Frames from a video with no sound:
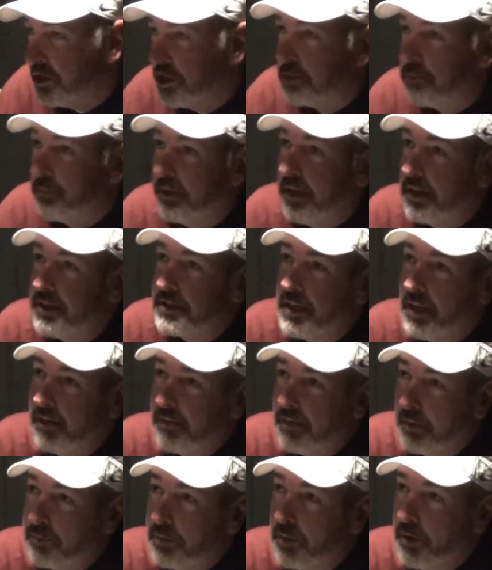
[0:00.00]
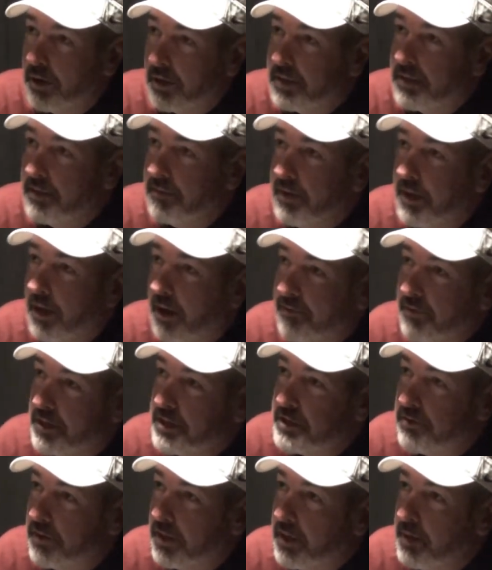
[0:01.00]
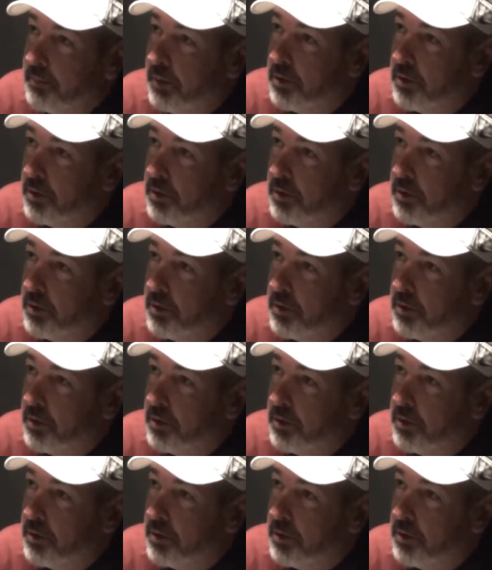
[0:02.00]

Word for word: just been nice to have that productivity offensively in